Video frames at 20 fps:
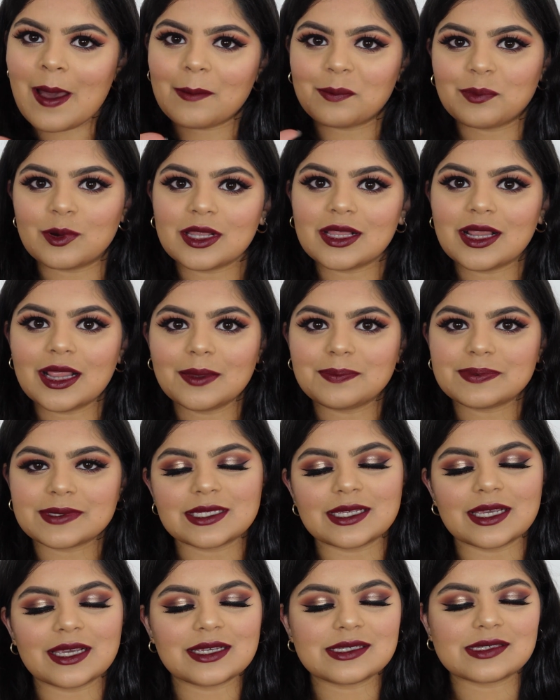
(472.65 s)
bullet
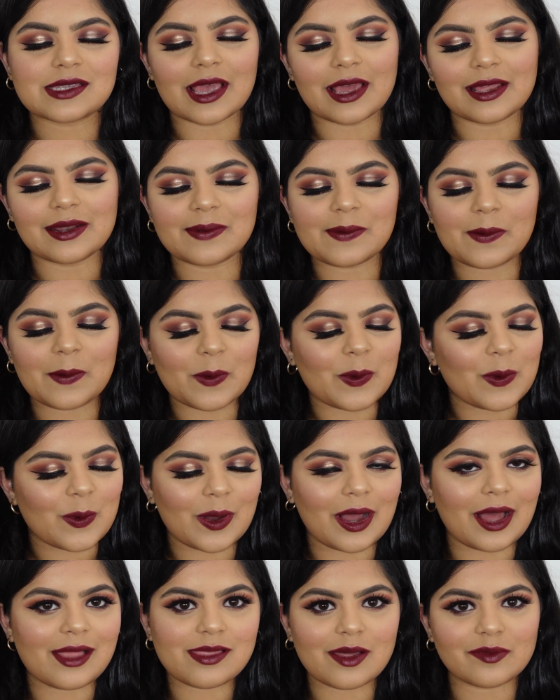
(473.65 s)
lipsticks, and
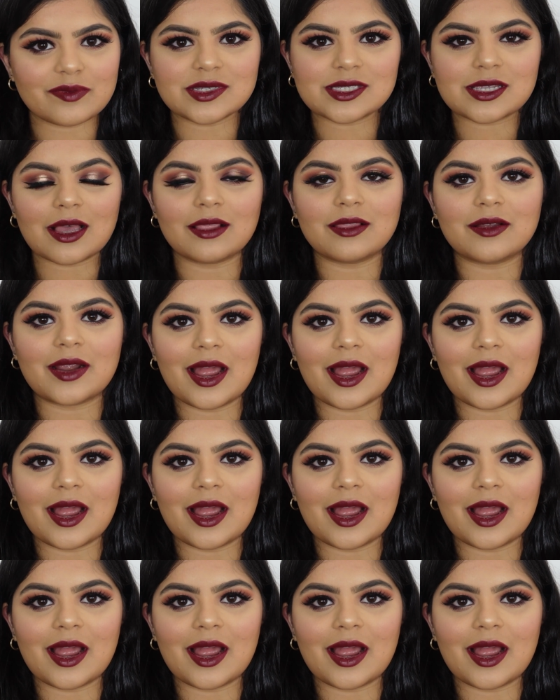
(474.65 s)
I love this color.